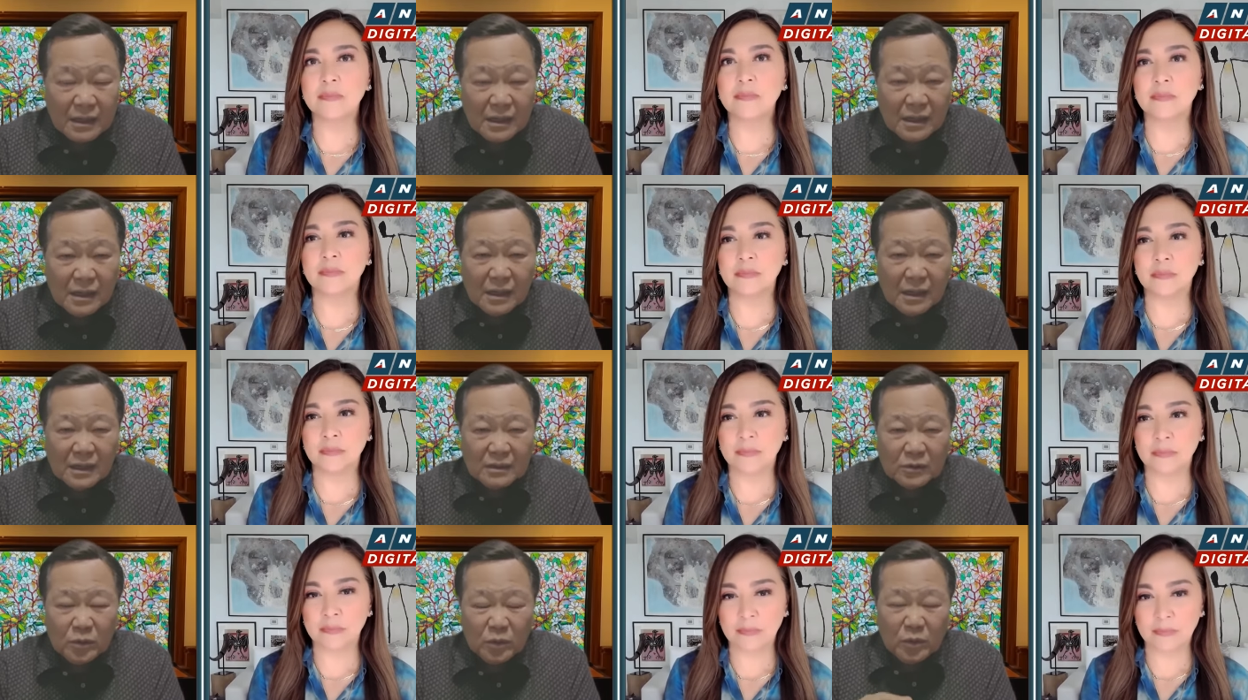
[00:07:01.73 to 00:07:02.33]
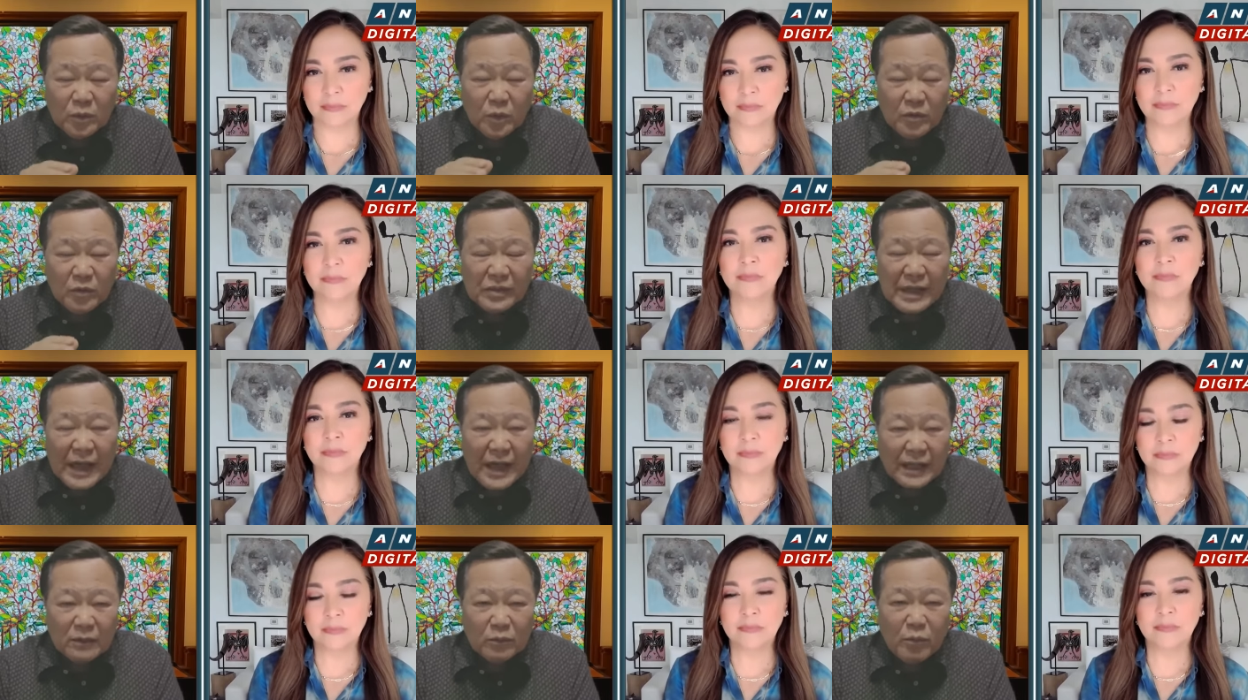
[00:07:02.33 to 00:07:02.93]
Speaker 1: Mm. to do
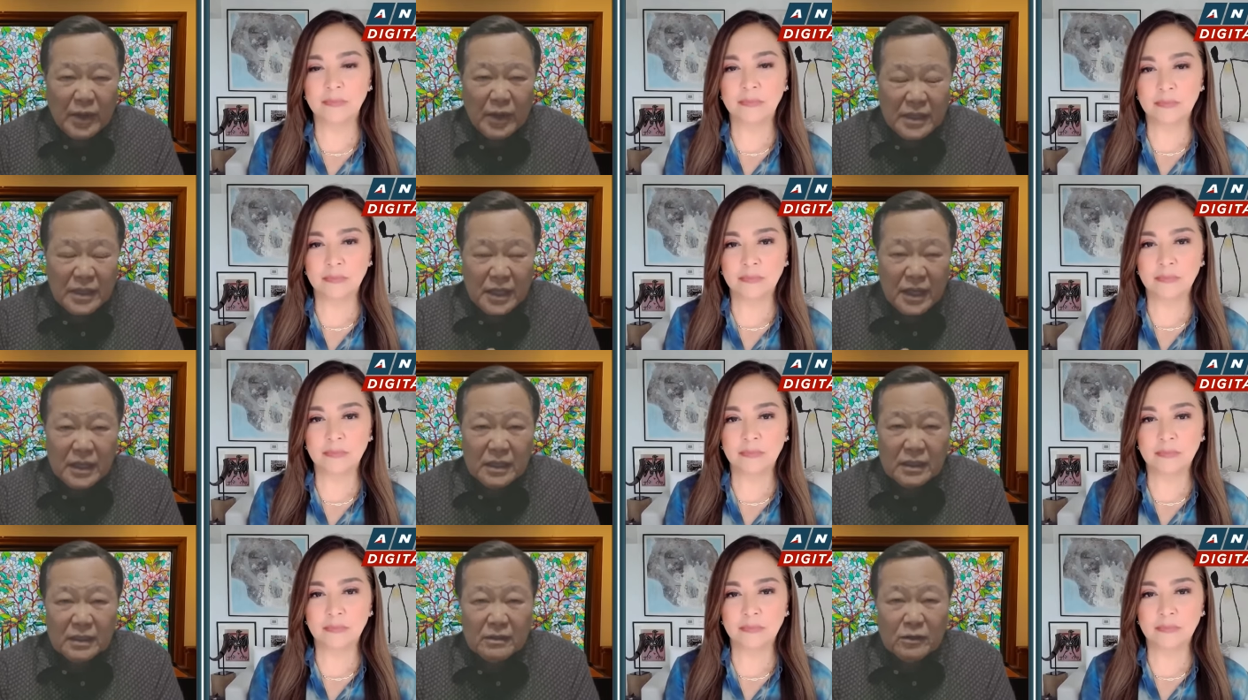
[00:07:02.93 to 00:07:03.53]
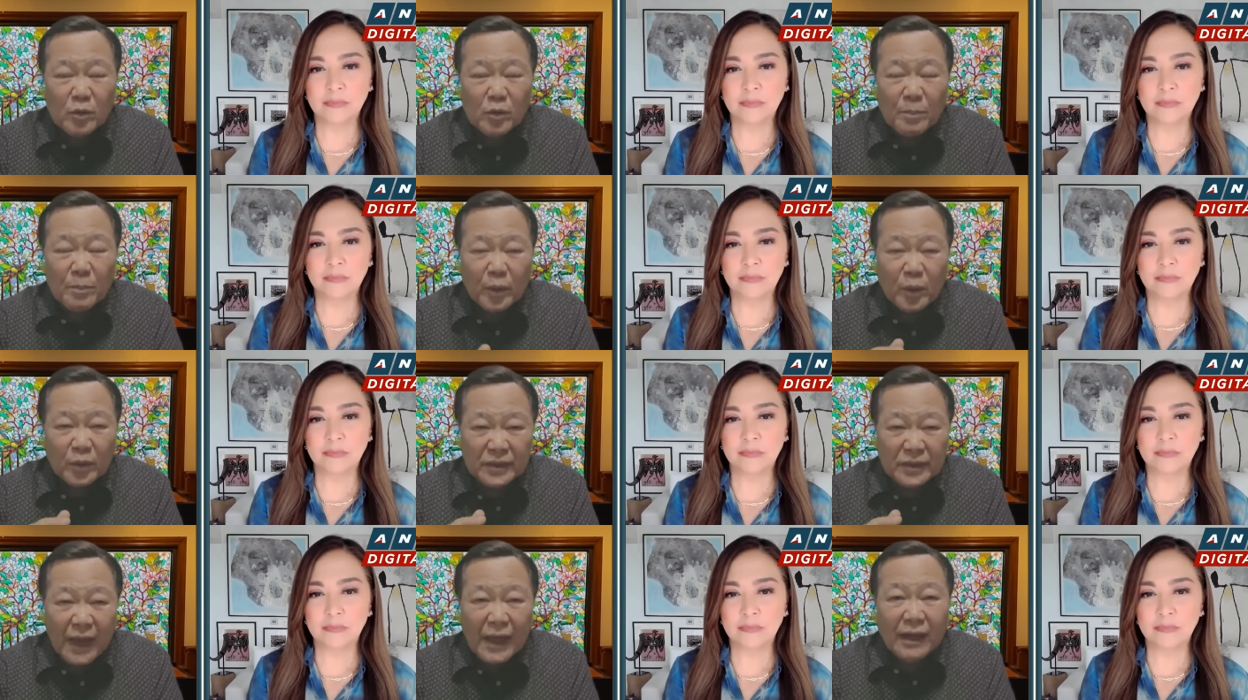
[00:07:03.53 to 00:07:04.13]
that we need to
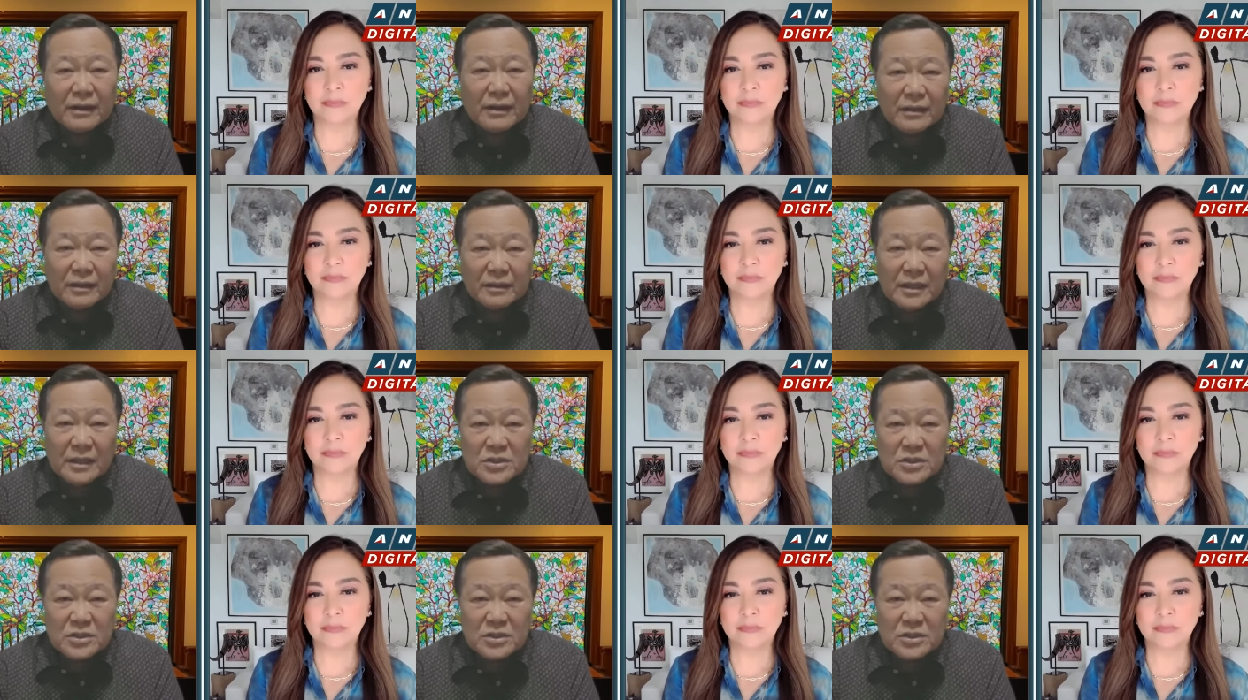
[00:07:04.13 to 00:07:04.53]
protect the